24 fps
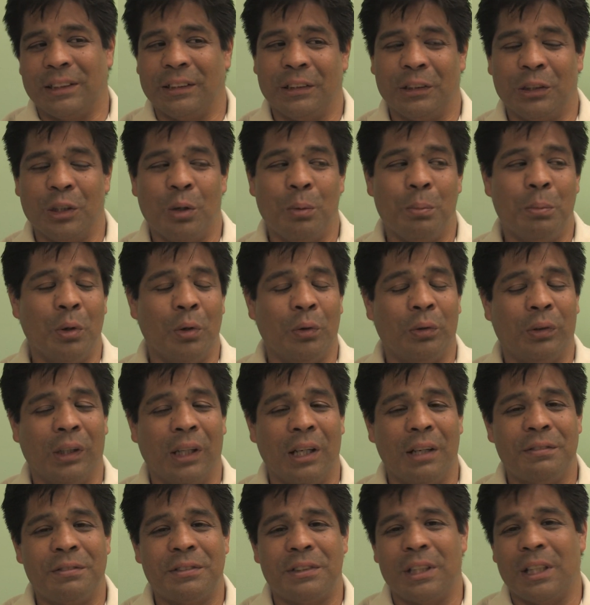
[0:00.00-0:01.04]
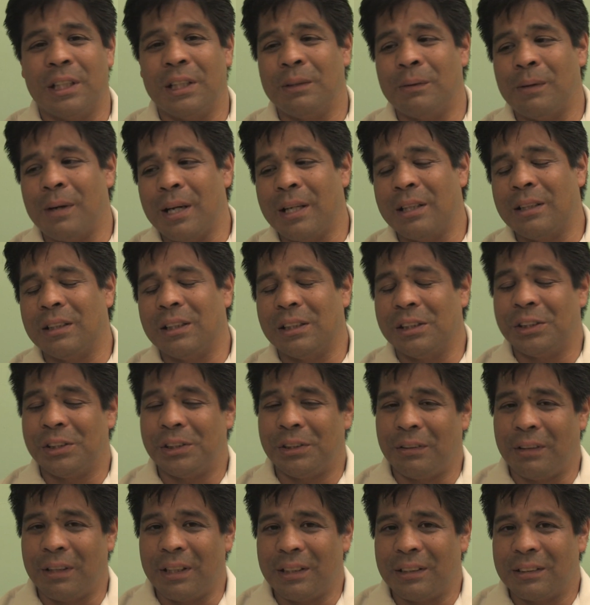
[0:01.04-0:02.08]
It could go both left and right and
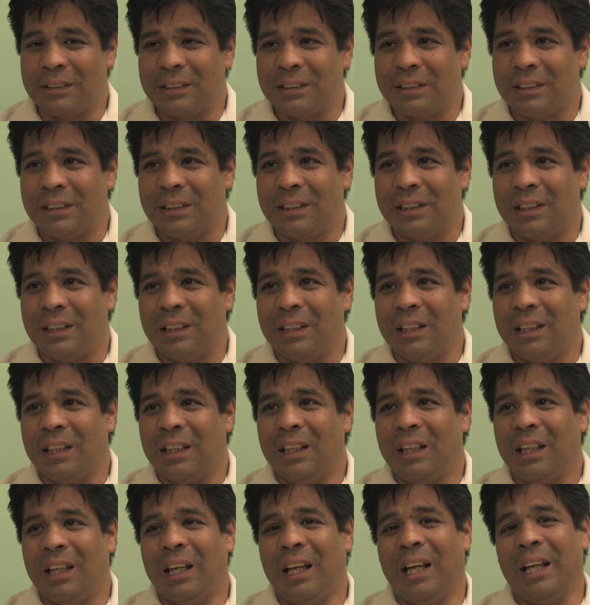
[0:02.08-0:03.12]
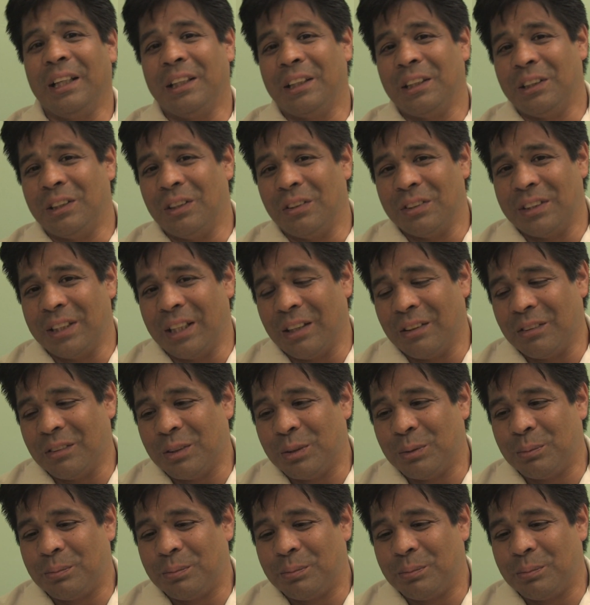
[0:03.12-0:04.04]
straight, and it could go down.